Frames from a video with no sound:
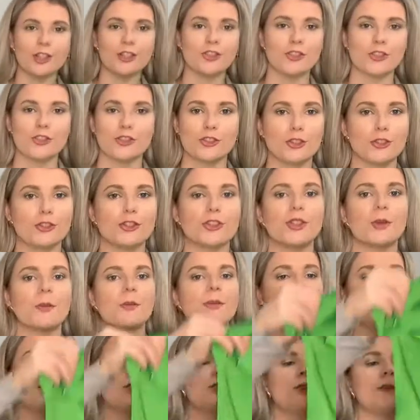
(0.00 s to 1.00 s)
just does
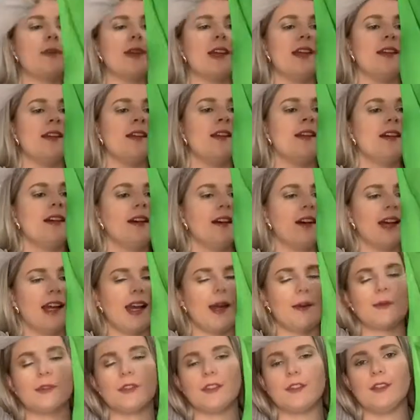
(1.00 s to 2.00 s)
something to me. I
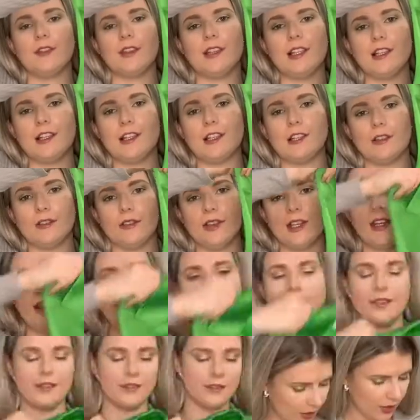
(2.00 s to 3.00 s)
absolutely love it.
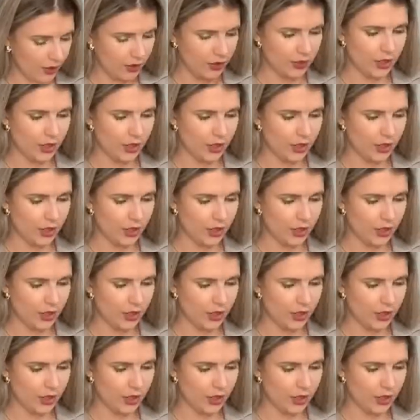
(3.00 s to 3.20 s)
So